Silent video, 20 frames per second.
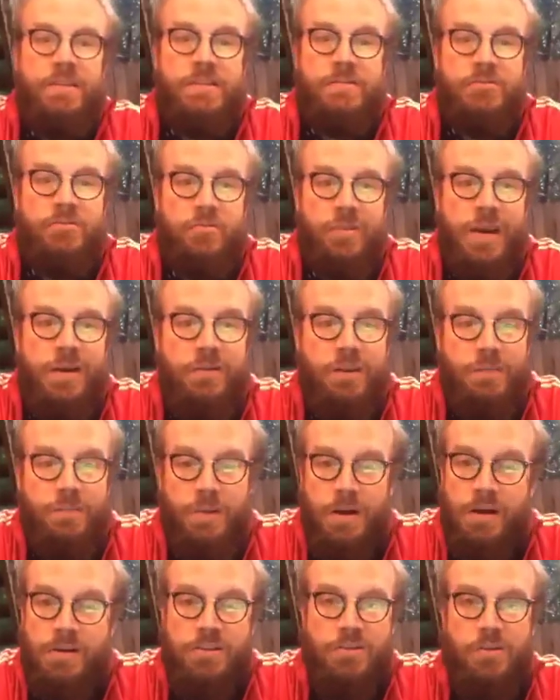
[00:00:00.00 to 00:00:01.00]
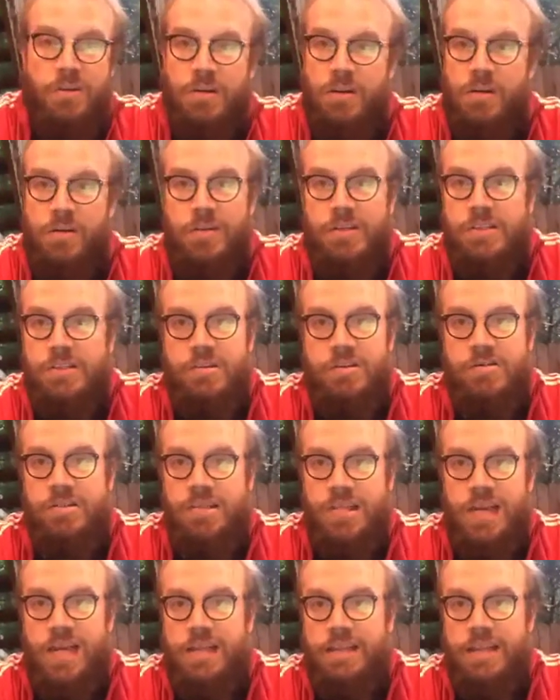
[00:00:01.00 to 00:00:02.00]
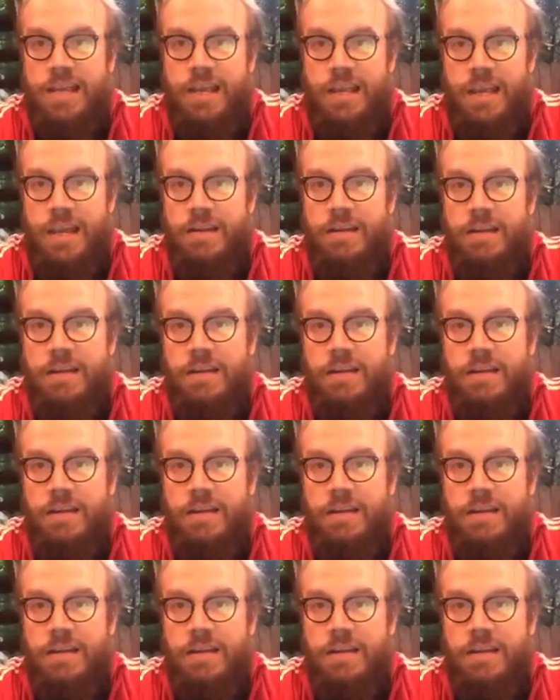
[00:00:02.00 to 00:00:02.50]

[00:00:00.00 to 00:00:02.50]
drowning barge going, oh, it's so sad they can't